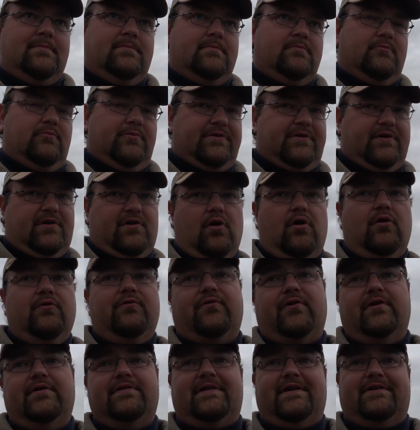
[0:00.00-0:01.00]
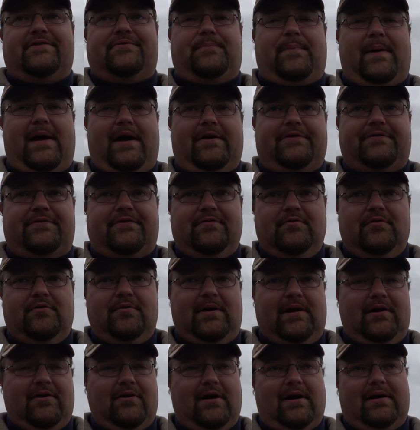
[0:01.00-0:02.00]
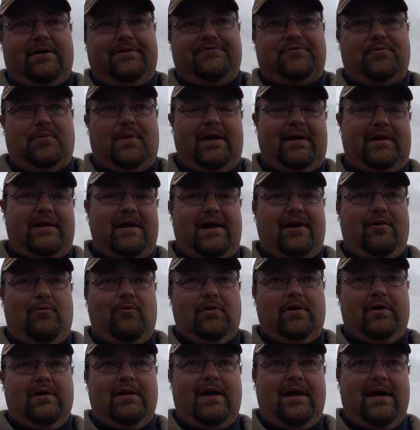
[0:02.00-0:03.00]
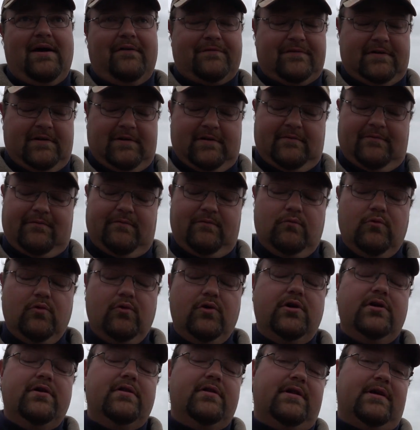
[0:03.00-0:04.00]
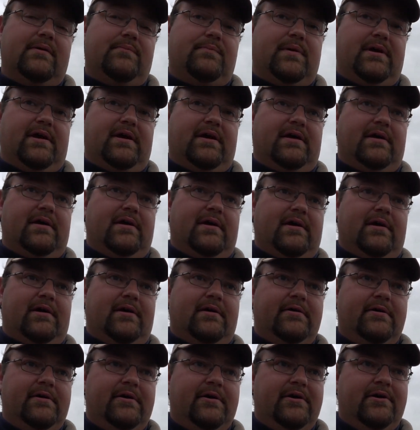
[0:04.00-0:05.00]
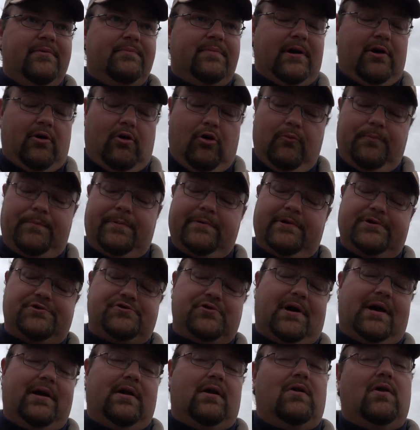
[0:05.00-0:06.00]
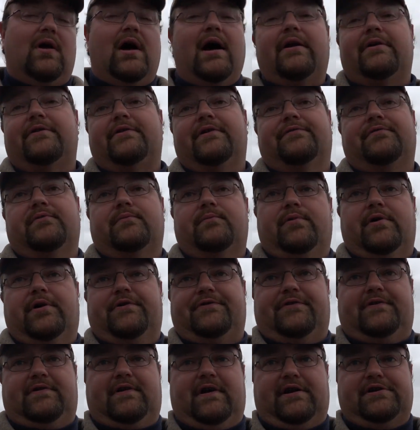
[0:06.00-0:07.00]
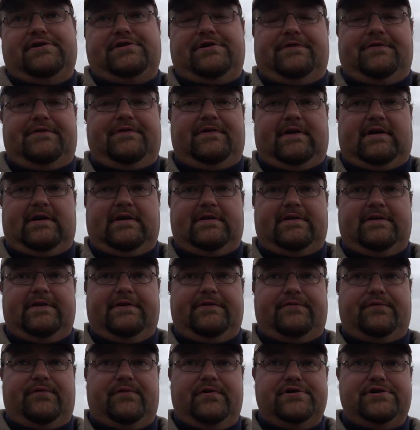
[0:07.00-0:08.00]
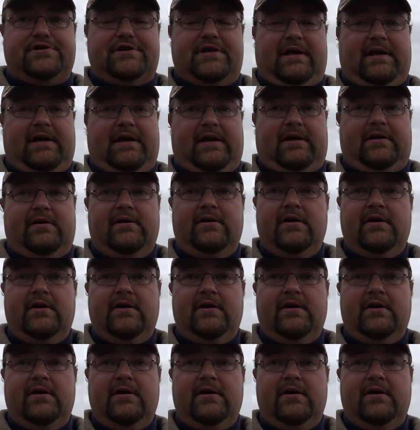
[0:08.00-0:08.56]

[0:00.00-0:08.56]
With the cold front that's passed through here on us right now, we're gonna have to really be open to trying a lot of different presentations to get these fish to eat.